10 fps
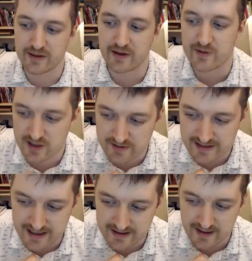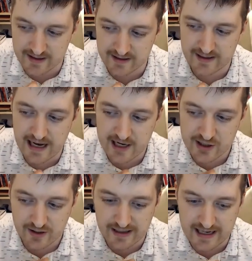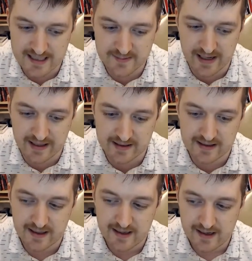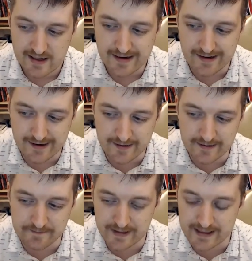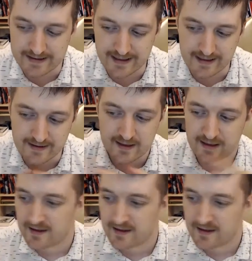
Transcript: but there was always that kind of theatrical aspect. And then,